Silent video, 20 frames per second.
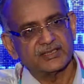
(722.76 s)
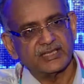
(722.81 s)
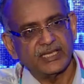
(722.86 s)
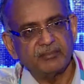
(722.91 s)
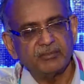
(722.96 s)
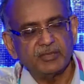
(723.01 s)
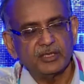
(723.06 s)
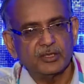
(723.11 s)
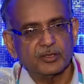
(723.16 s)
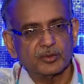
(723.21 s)

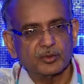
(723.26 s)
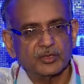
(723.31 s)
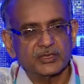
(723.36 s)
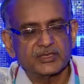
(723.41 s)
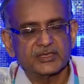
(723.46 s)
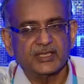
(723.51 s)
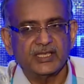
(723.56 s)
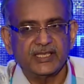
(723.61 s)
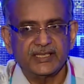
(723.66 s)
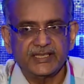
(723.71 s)
timed
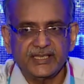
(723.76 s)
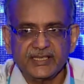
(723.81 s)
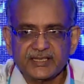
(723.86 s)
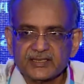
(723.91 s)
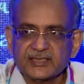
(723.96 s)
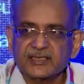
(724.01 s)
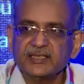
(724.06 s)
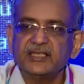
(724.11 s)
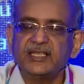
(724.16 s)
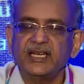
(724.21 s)
intercourse, again,
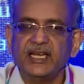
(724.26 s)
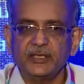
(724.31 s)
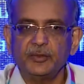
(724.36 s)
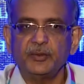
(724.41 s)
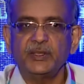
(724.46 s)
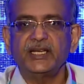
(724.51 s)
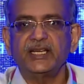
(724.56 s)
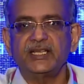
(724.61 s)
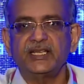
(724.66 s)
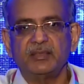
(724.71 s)
the
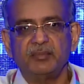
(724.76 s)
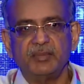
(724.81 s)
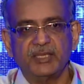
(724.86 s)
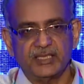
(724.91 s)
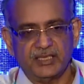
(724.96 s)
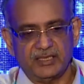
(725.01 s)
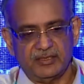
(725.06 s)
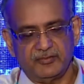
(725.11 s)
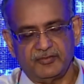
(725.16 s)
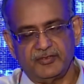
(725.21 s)
IUI had a
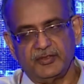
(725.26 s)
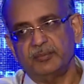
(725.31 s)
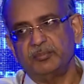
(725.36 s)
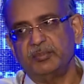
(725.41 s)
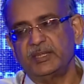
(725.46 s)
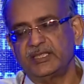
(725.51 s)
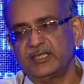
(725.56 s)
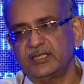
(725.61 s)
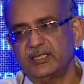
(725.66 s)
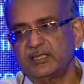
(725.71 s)

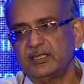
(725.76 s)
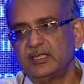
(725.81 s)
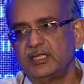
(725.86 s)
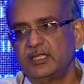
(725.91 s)
better